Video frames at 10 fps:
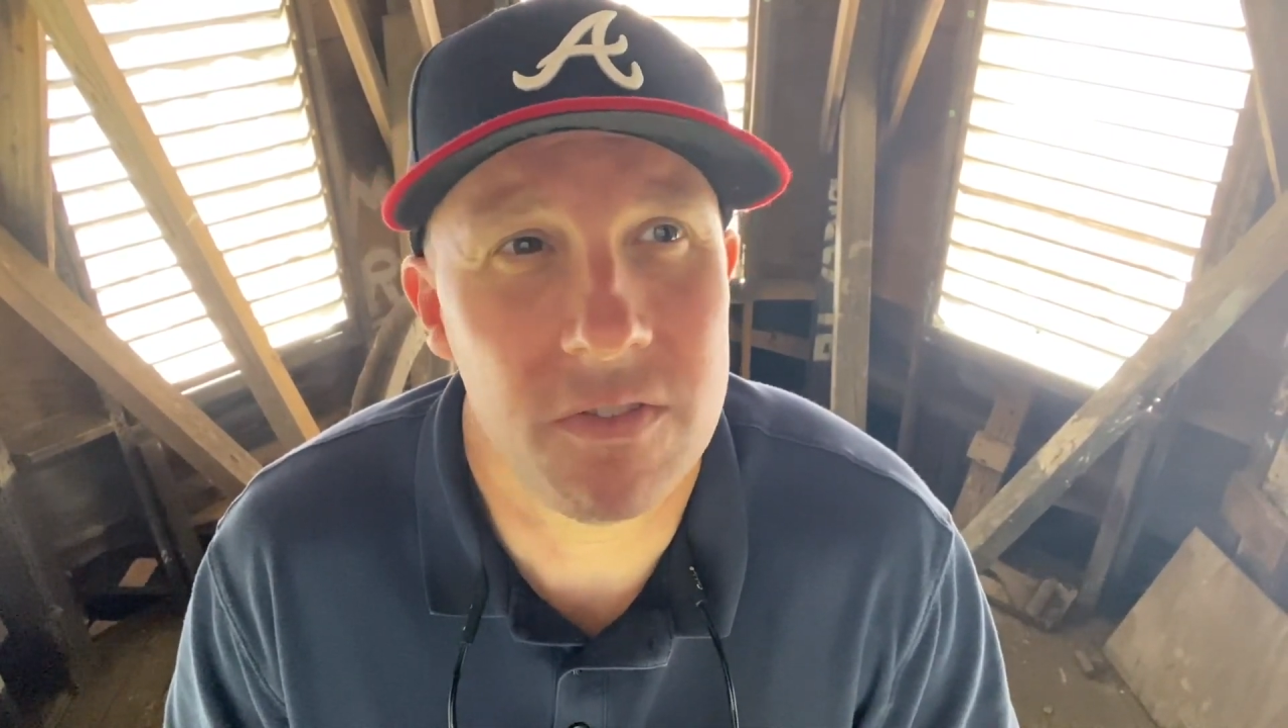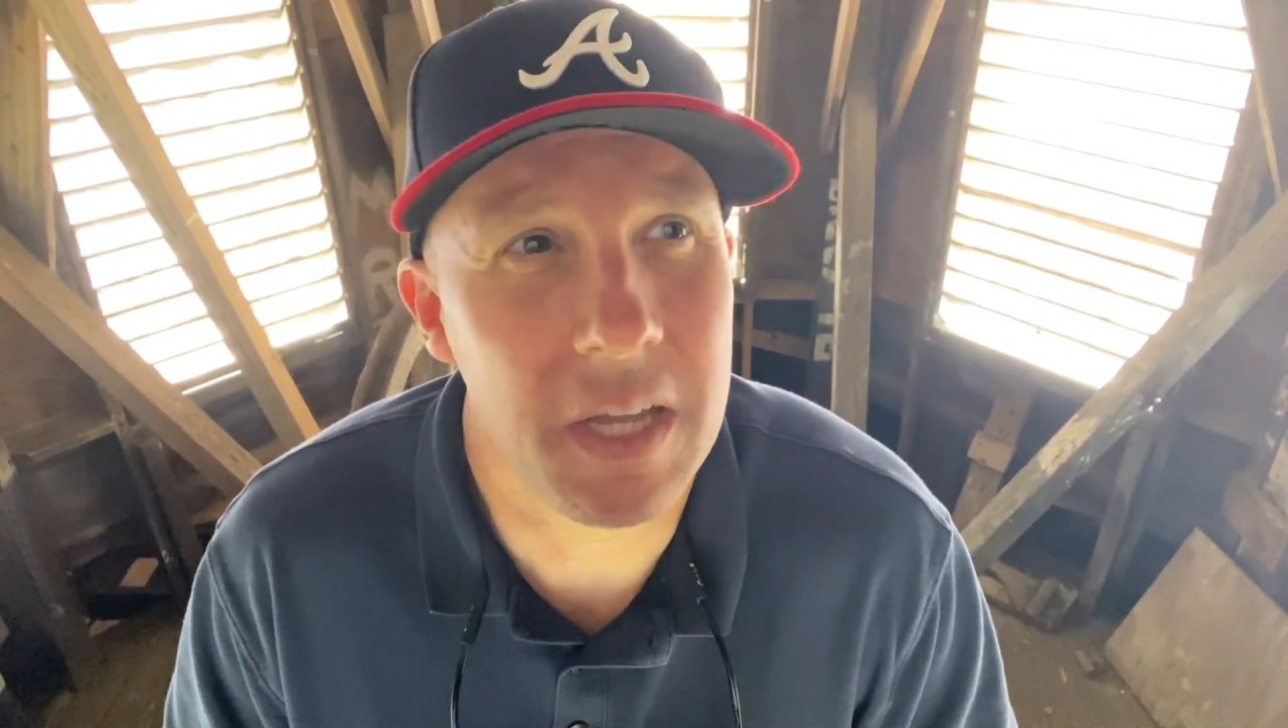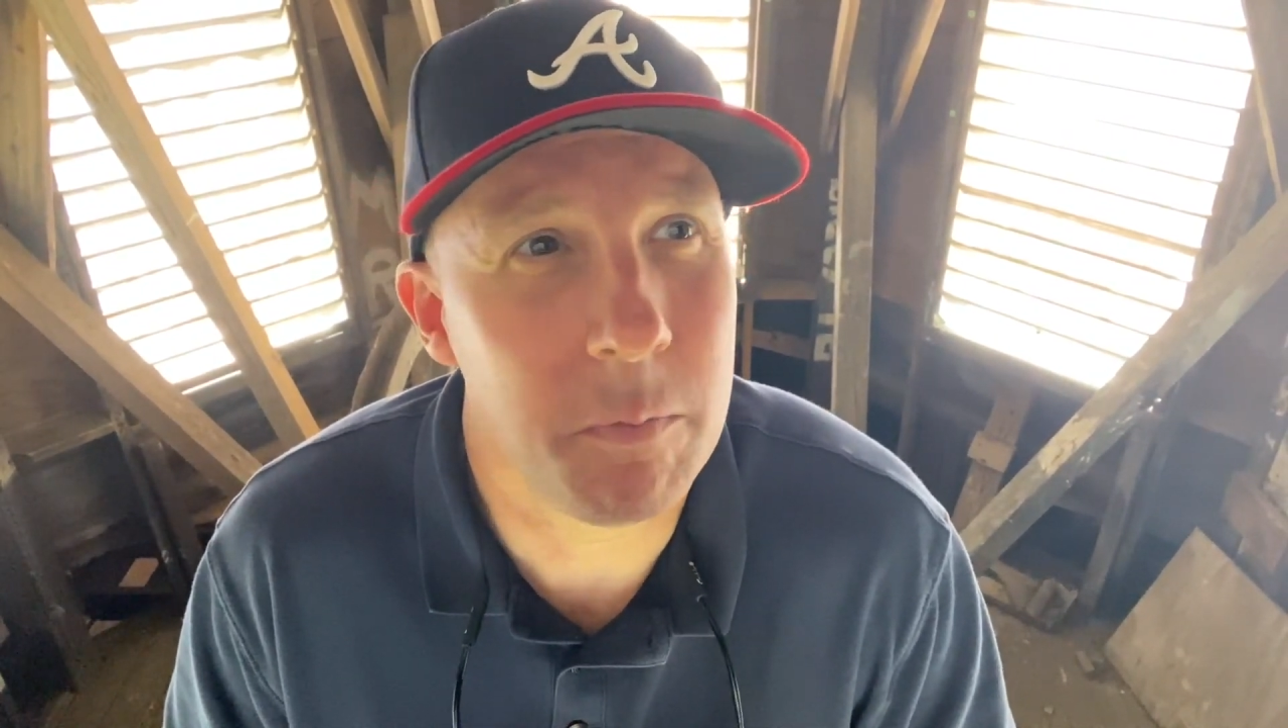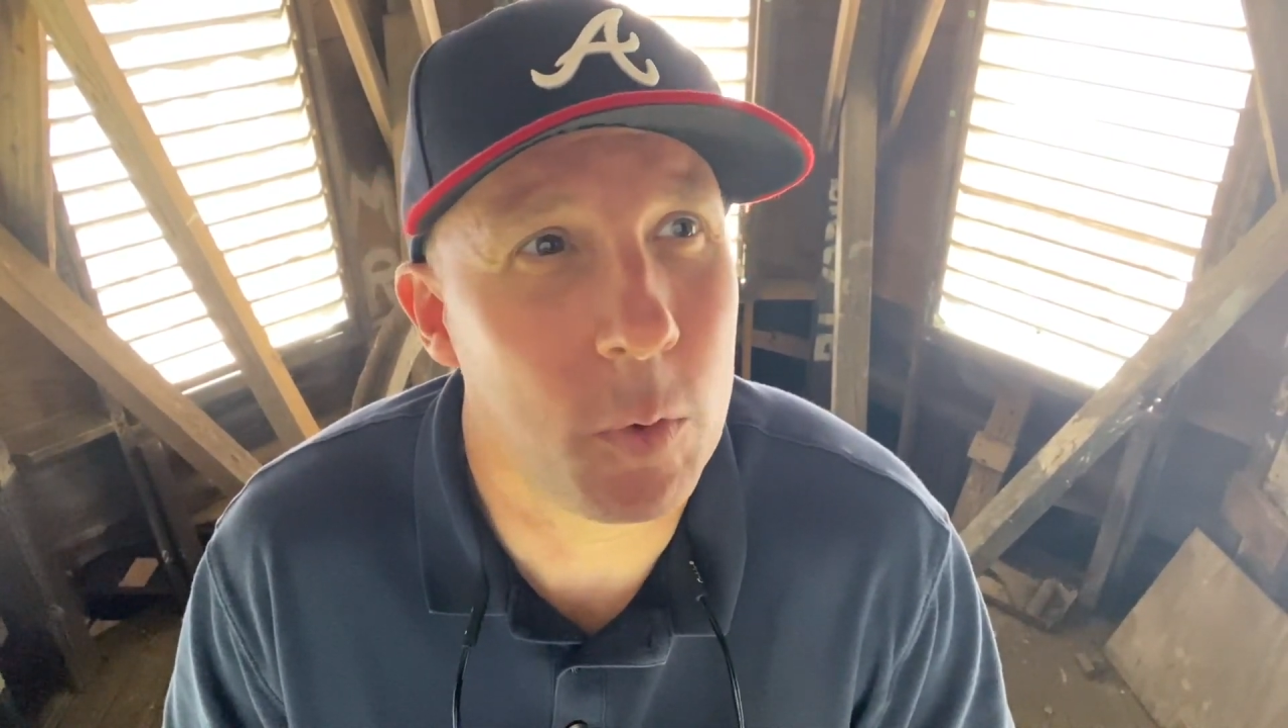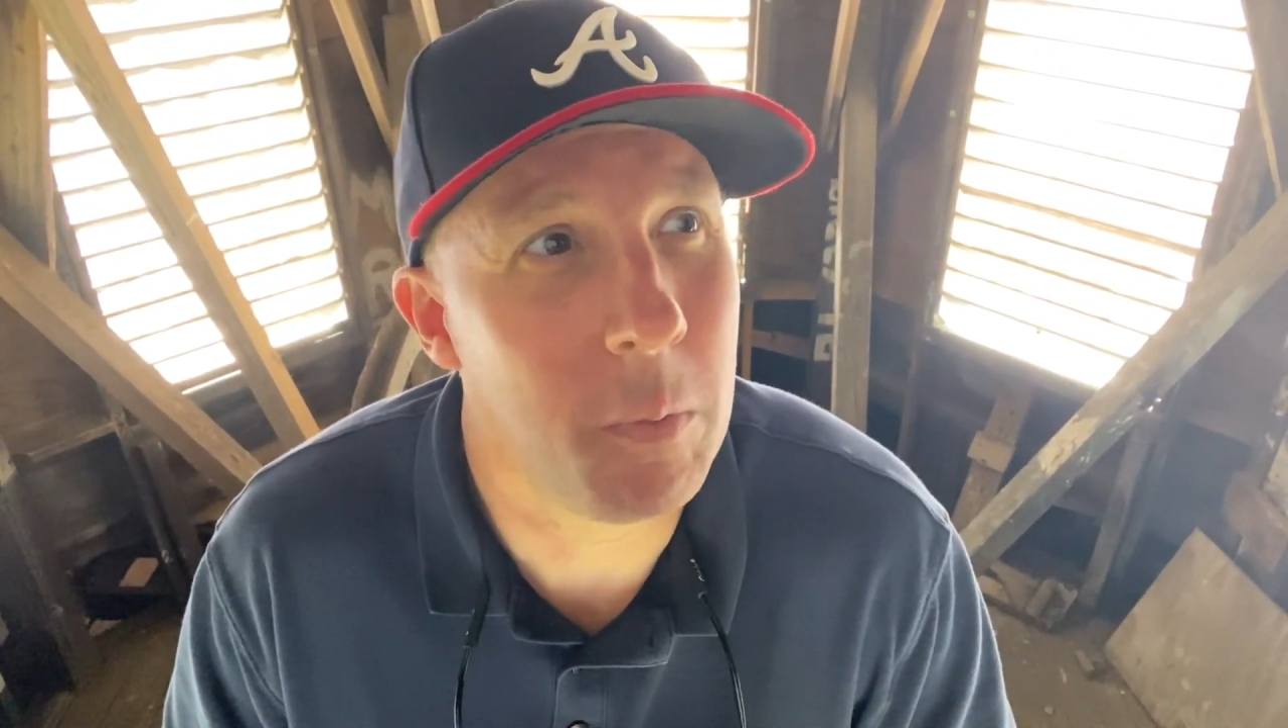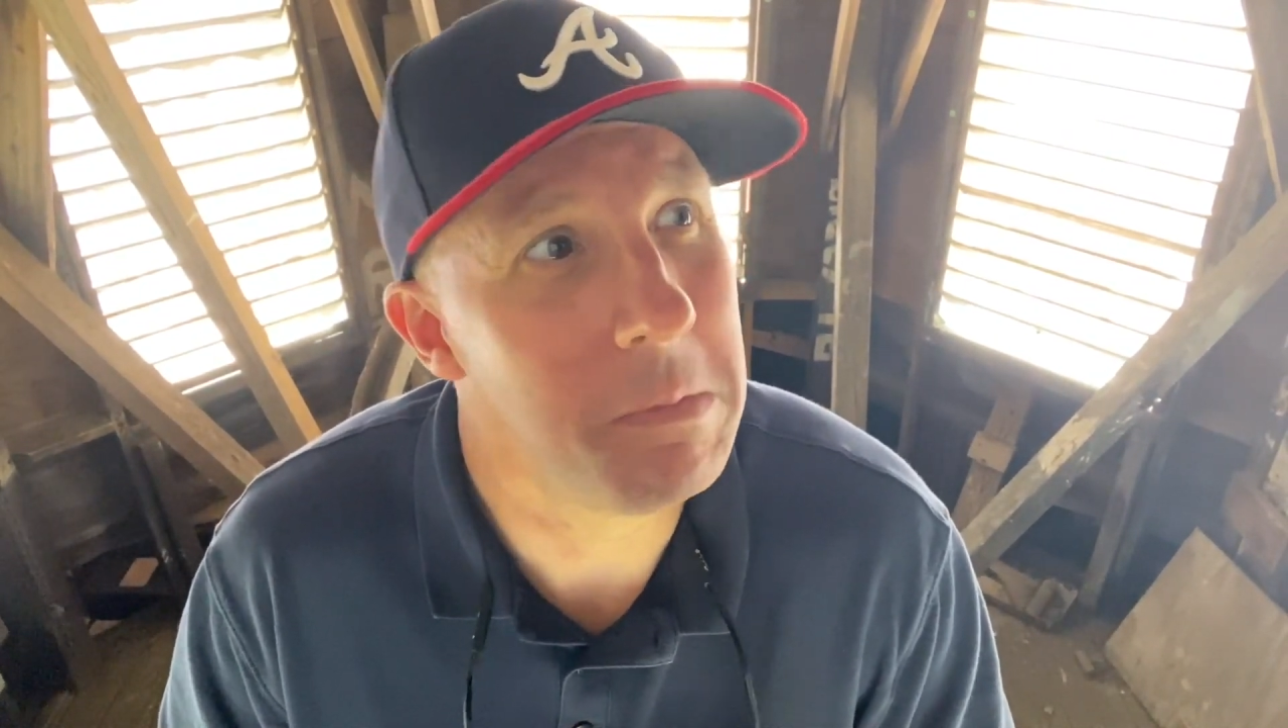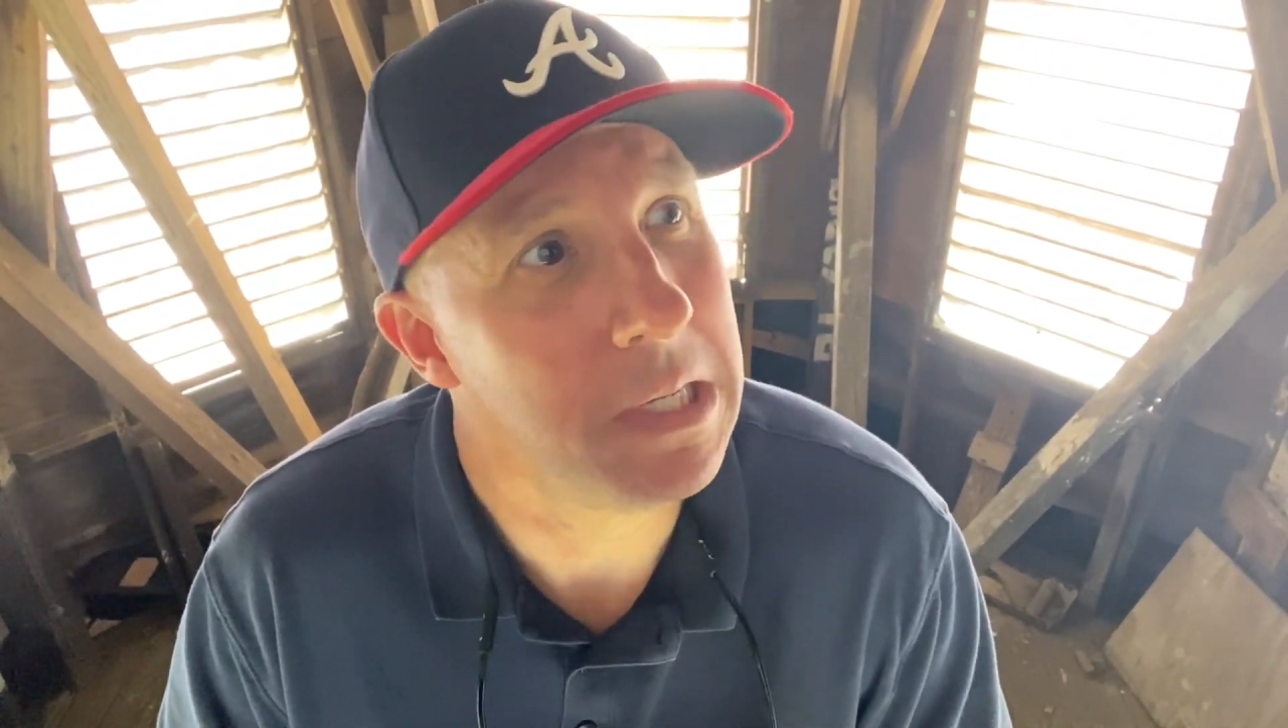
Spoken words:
steeple.